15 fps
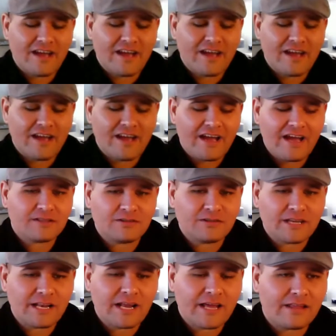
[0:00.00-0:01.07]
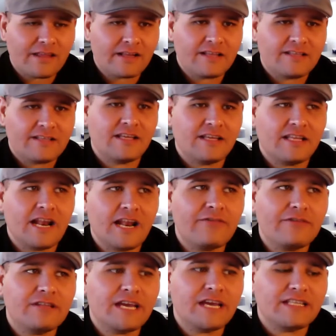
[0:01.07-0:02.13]
absolutely. And I think that's the thing that I
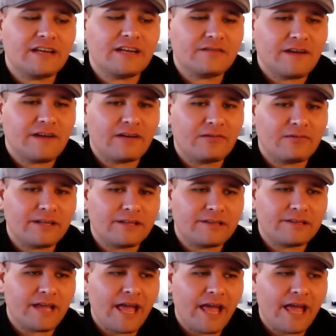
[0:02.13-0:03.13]
really identified with.